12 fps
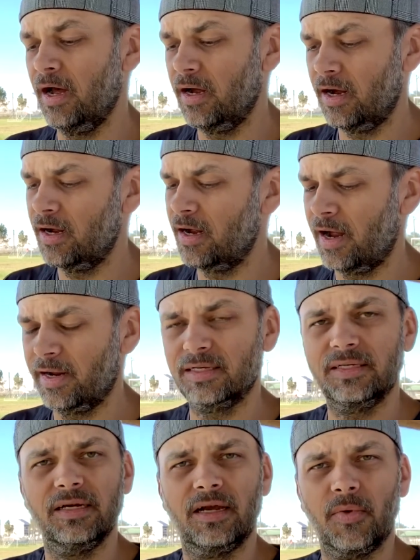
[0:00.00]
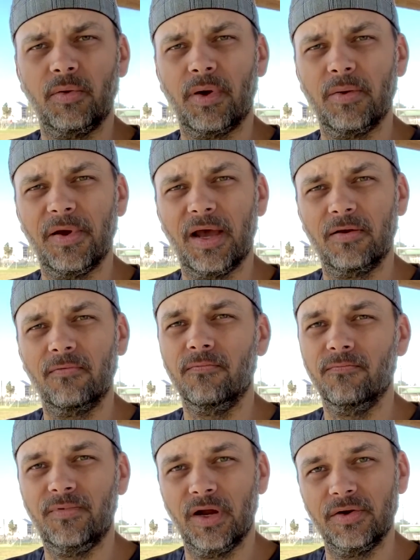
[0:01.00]
I can see it coming in my bag
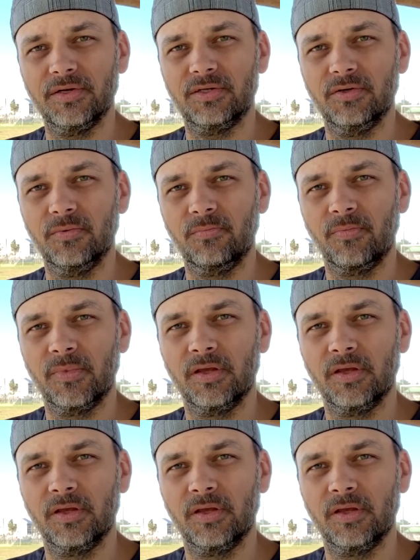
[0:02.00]
very soon.